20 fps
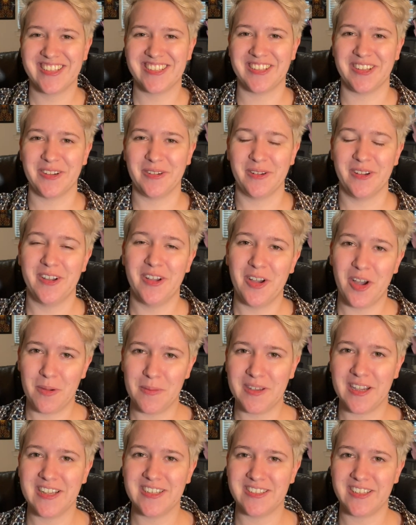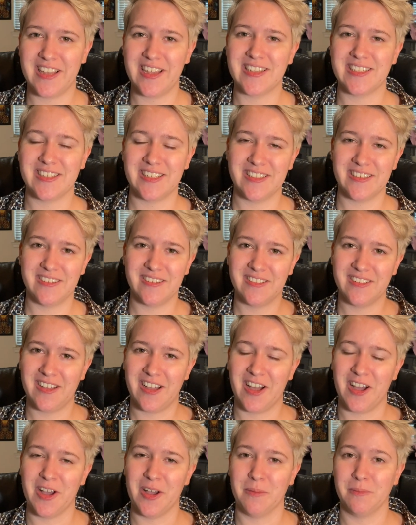so hope you guys liked it.
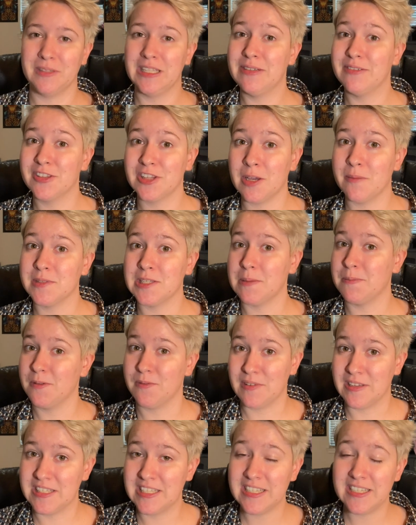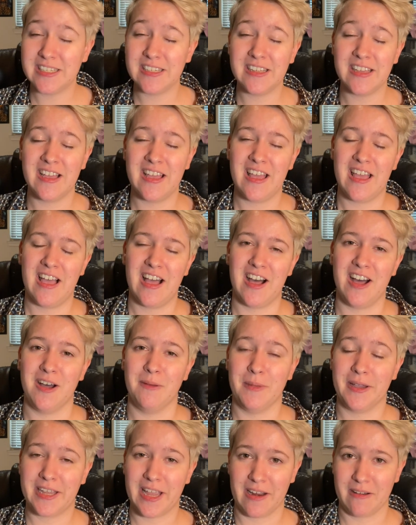Um, leave a thumbs up if you did.
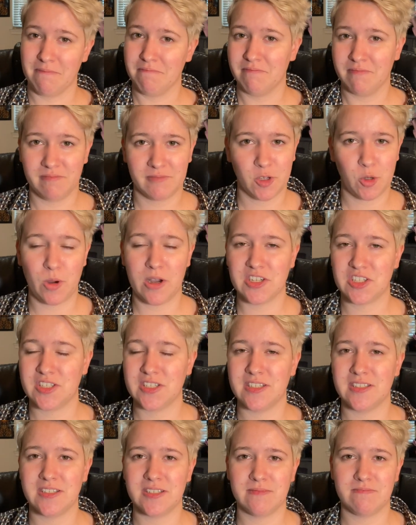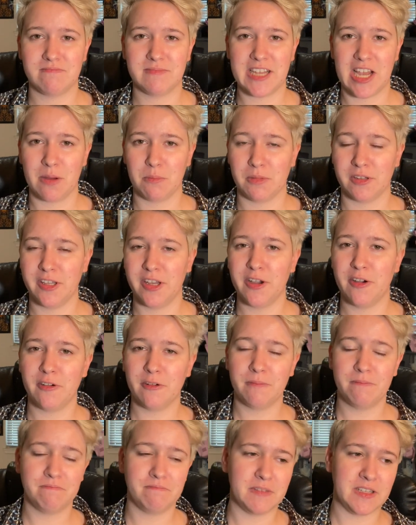Um, again, questions down
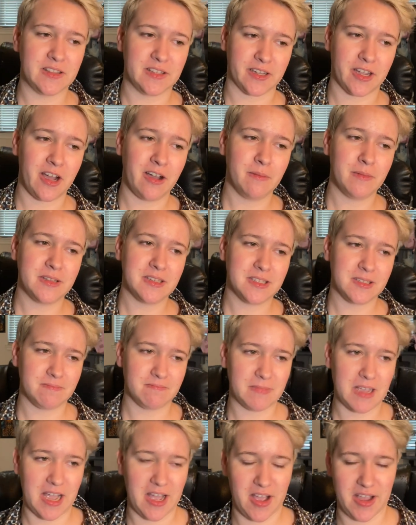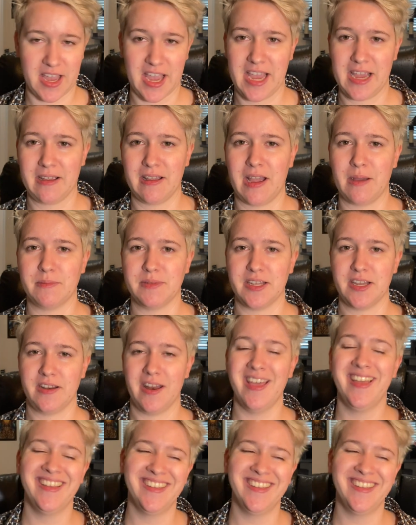below in the comments. Okay, I'm done.